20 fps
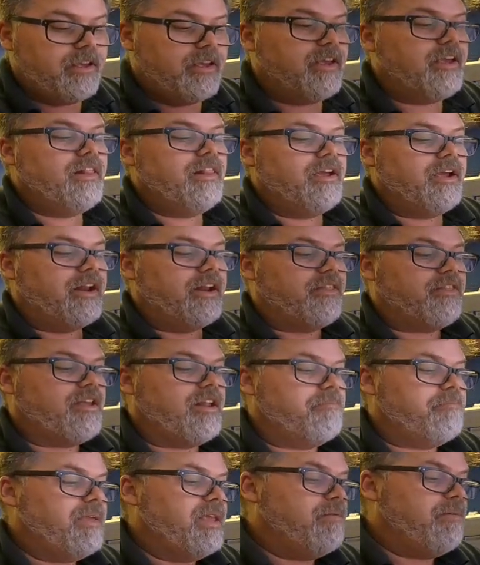Hey, look at it. It's
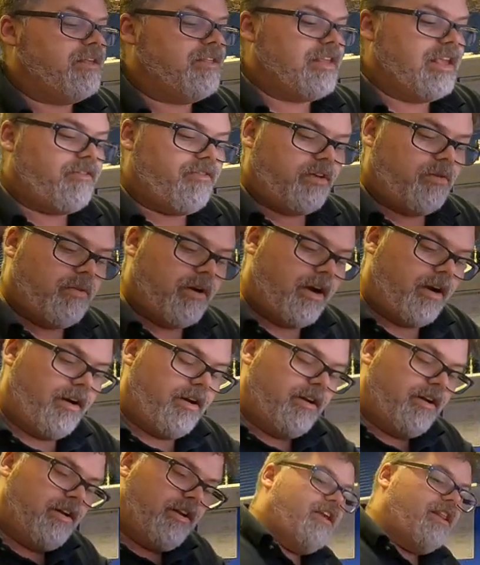got B Bs everywhere.
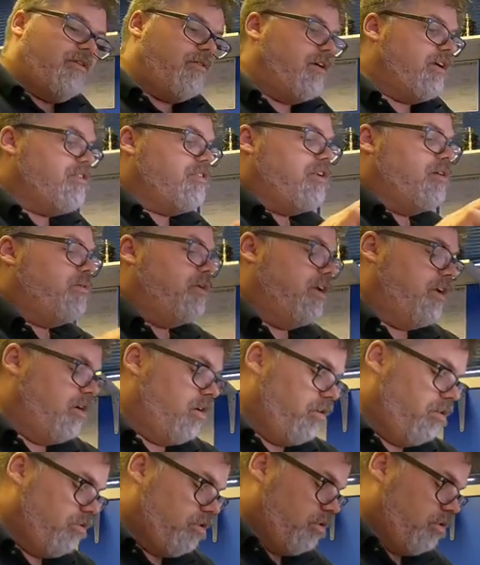Anyways, there we go.